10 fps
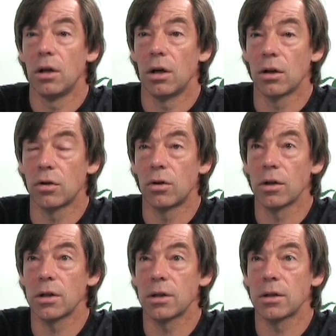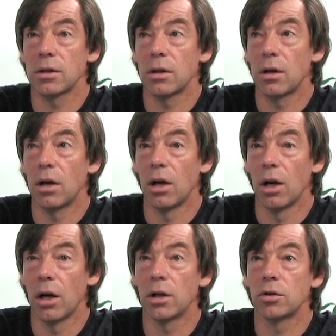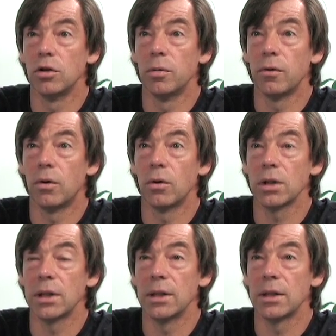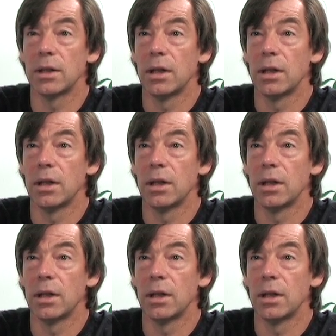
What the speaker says: across a large group of horses,